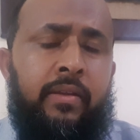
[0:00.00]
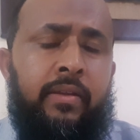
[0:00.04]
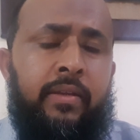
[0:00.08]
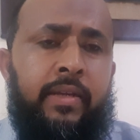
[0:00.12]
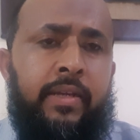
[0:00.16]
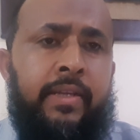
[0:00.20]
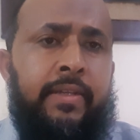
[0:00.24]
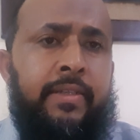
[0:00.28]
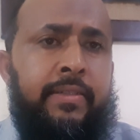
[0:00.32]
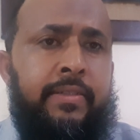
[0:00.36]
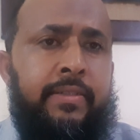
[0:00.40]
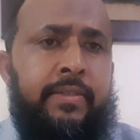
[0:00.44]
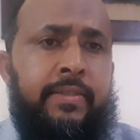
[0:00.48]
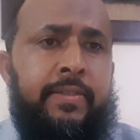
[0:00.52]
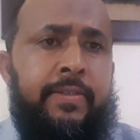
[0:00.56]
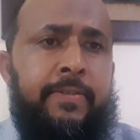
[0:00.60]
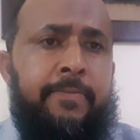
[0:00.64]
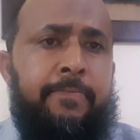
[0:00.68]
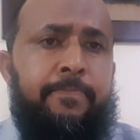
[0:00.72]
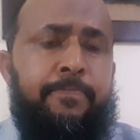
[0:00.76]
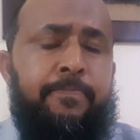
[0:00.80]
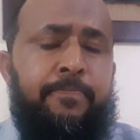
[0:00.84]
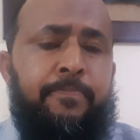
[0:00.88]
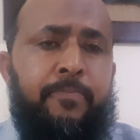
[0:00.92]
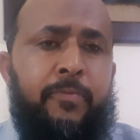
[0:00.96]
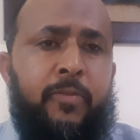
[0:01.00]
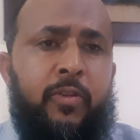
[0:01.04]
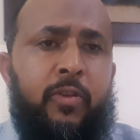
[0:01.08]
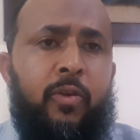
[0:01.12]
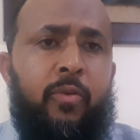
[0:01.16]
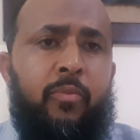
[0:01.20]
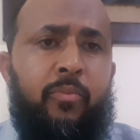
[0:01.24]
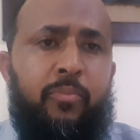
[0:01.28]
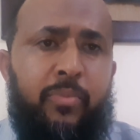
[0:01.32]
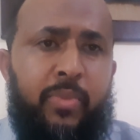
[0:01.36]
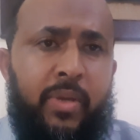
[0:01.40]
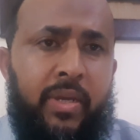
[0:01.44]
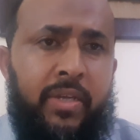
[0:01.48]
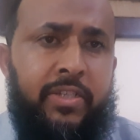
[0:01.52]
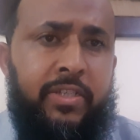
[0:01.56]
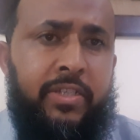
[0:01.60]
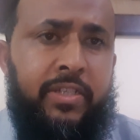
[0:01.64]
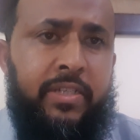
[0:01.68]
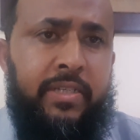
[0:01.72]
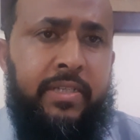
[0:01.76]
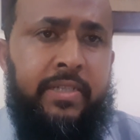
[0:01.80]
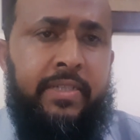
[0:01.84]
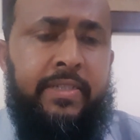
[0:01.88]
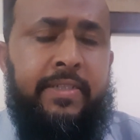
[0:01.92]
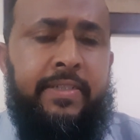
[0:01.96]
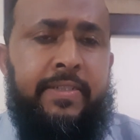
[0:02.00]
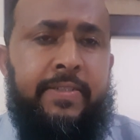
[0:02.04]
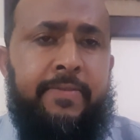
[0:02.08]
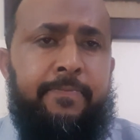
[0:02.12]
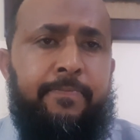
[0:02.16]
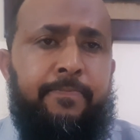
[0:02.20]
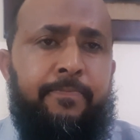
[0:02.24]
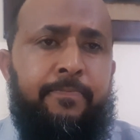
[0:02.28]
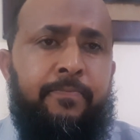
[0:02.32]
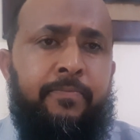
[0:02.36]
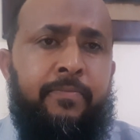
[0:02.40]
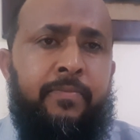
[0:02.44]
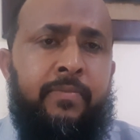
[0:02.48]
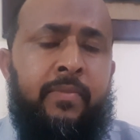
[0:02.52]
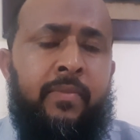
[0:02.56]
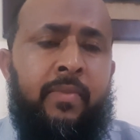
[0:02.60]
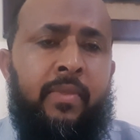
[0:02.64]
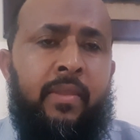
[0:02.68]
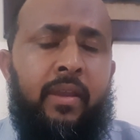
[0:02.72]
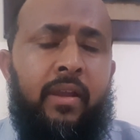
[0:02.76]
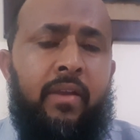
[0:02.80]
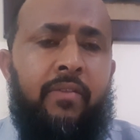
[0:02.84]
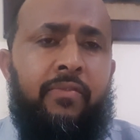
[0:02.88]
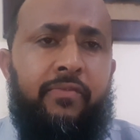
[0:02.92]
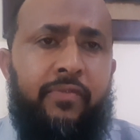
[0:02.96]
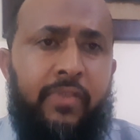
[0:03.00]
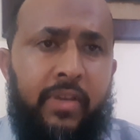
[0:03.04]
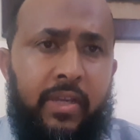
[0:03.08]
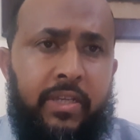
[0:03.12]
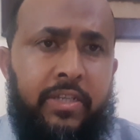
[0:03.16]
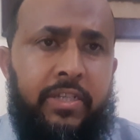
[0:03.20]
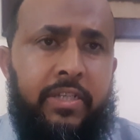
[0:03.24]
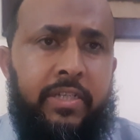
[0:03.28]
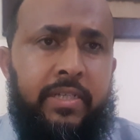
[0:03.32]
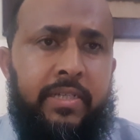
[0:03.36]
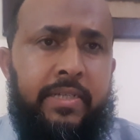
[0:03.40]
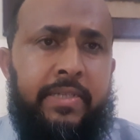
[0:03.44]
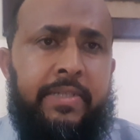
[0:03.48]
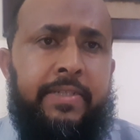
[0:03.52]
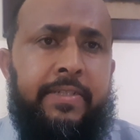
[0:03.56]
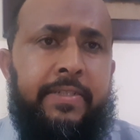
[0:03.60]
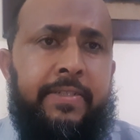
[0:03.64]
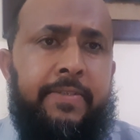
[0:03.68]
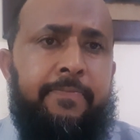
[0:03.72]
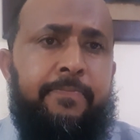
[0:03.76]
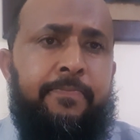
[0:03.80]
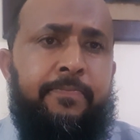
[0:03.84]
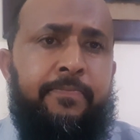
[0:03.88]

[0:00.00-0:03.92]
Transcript: and compassionate, affectionate,